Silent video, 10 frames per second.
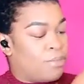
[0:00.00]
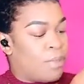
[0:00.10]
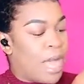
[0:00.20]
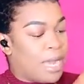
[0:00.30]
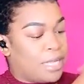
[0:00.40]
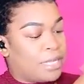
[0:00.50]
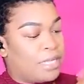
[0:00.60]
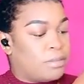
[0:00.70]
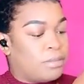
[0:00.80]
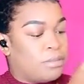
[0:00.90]
palette
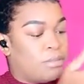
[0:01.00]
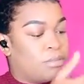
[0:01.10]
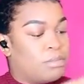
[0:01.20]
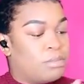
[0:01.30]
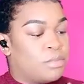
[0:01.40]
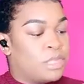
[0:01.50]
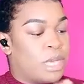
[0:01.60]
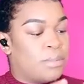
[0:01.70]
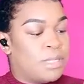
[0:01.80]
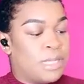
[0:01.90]

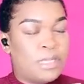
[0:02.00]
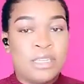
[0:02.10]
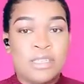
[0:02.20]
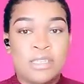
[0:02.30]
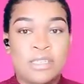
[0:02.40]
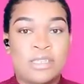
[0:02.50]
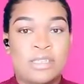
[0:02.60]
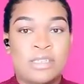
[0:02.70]
comes like this.